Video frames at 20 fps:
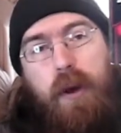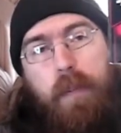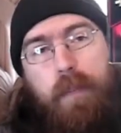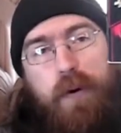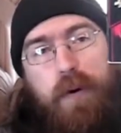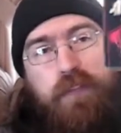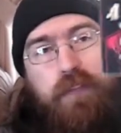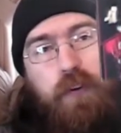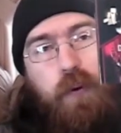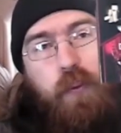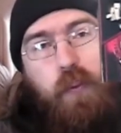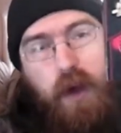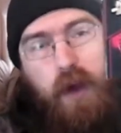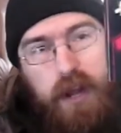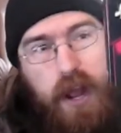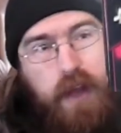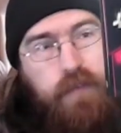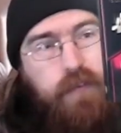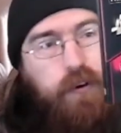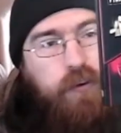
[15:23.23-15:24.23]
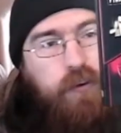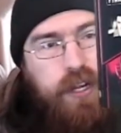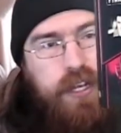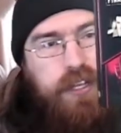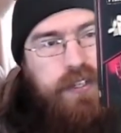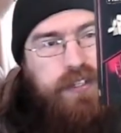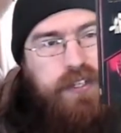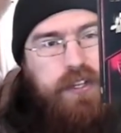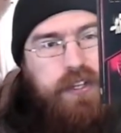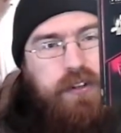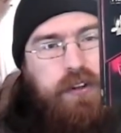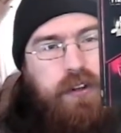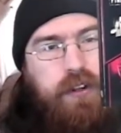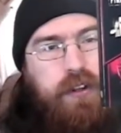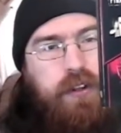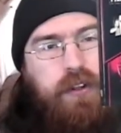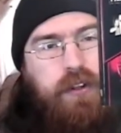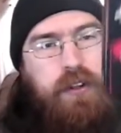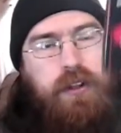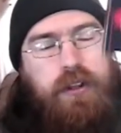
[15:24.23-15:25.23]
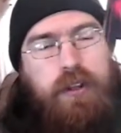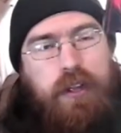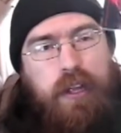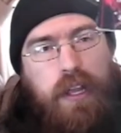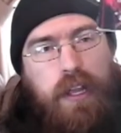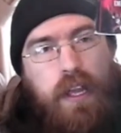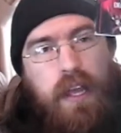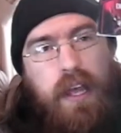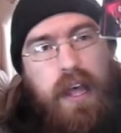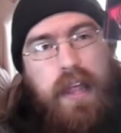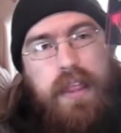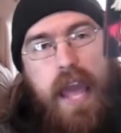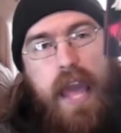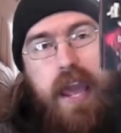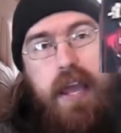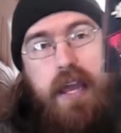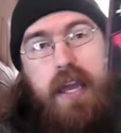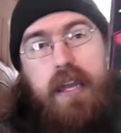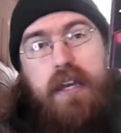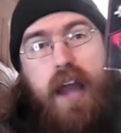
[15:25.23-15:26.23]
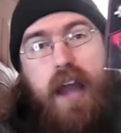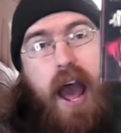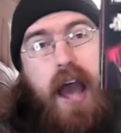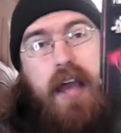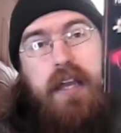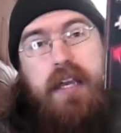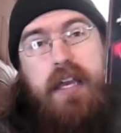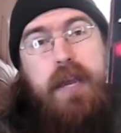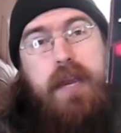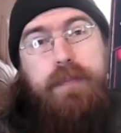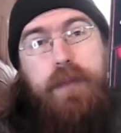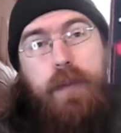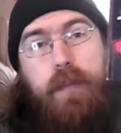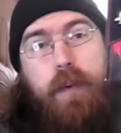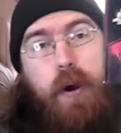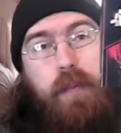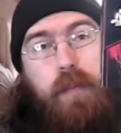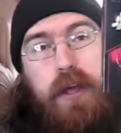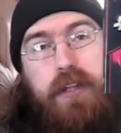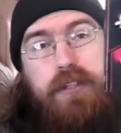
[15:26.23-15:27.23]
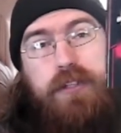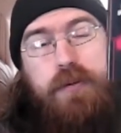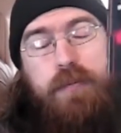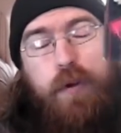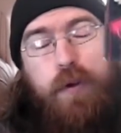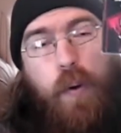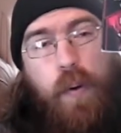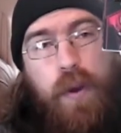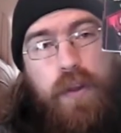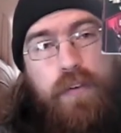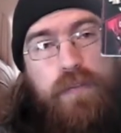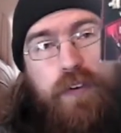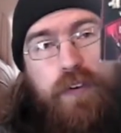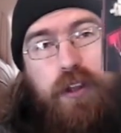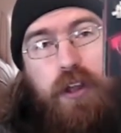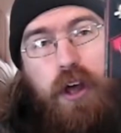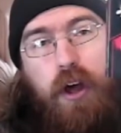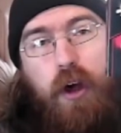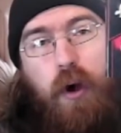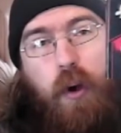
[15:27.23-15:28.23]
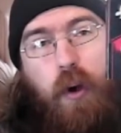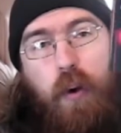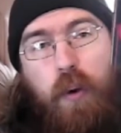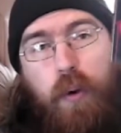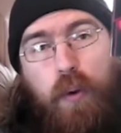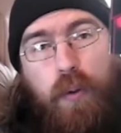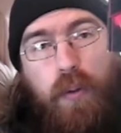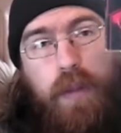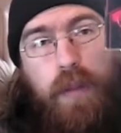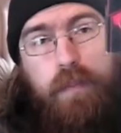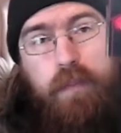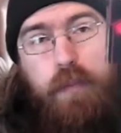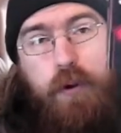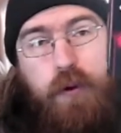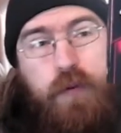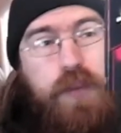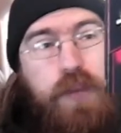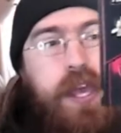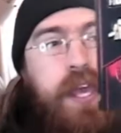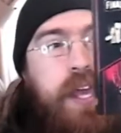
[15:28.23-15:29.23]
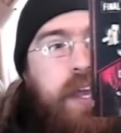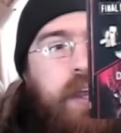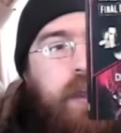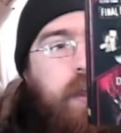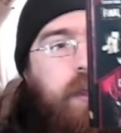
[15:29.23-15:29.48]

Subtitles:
But for whatever reason, they cannot keep the momentum going for the whole movie.